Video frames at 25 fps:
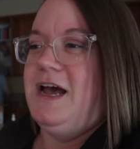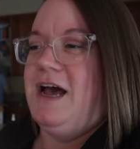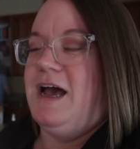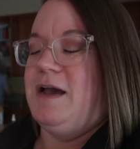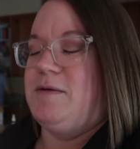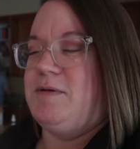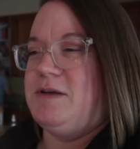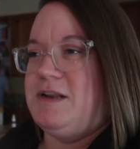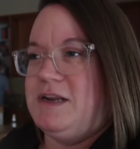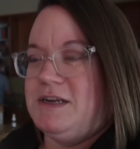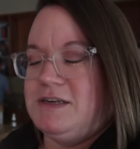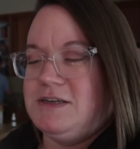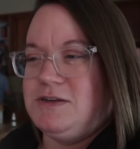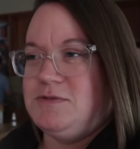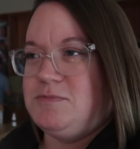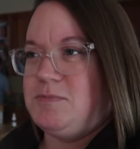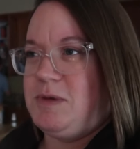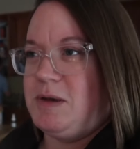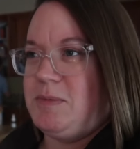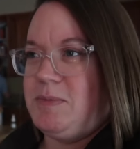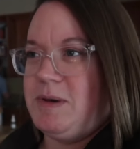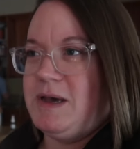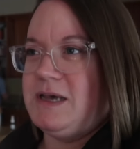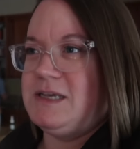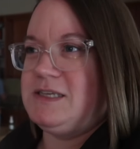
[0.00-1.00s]
I'm gonna do
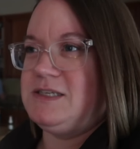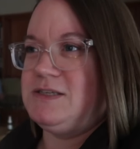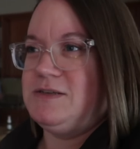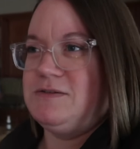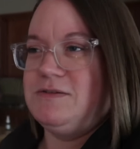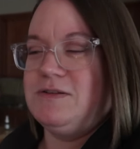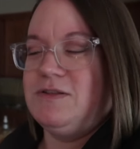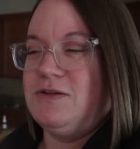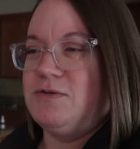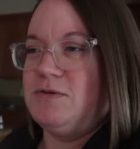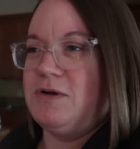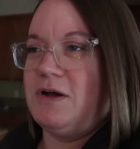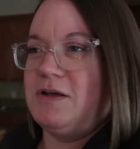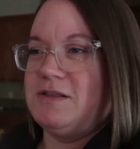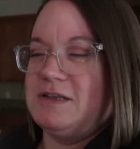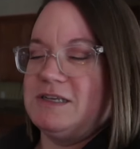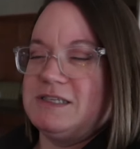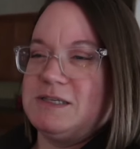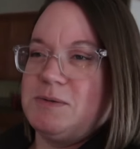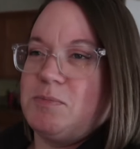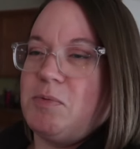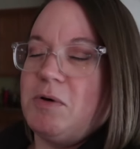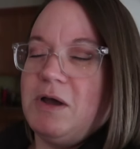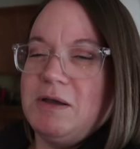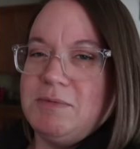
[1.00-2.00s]
my best through all these
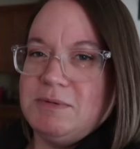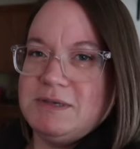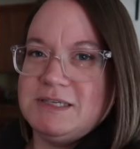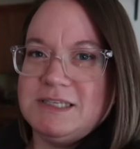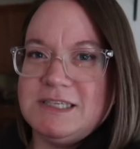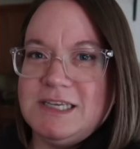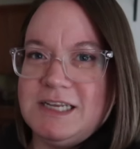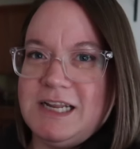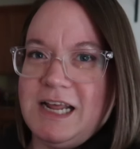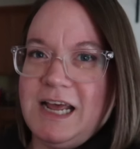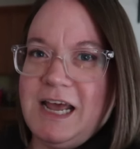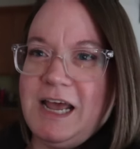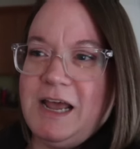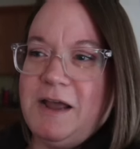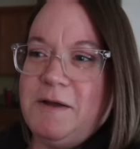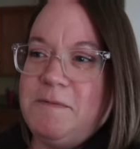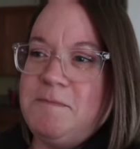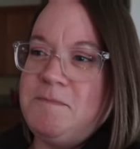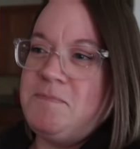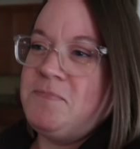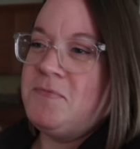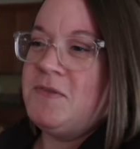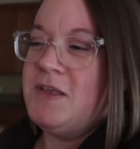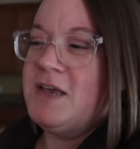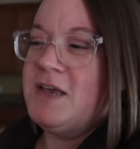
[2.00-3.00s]
appointments today.